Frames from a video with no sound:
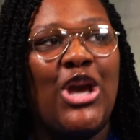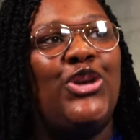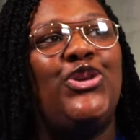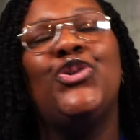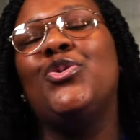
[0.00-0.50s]

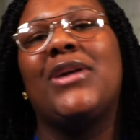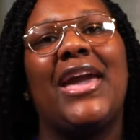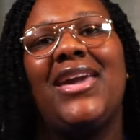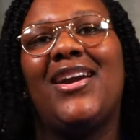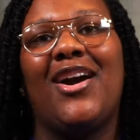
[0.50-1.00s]
You
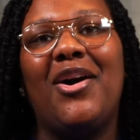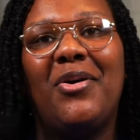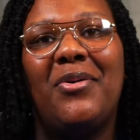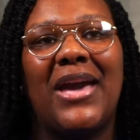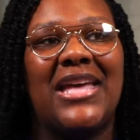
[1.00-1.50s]
can't
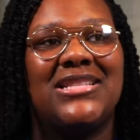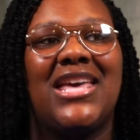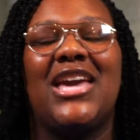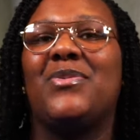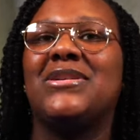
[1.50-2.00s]
go and
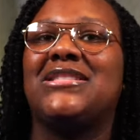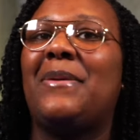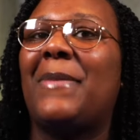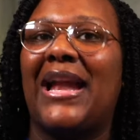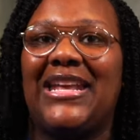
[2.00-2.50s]
take what
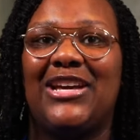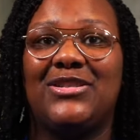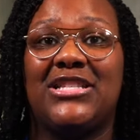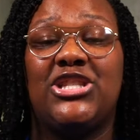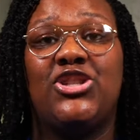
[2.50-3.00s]
somebody
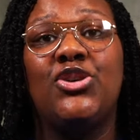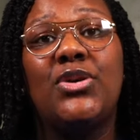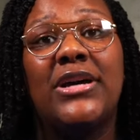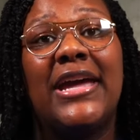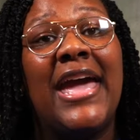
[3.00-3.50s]
else is
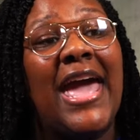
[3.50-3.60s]
doing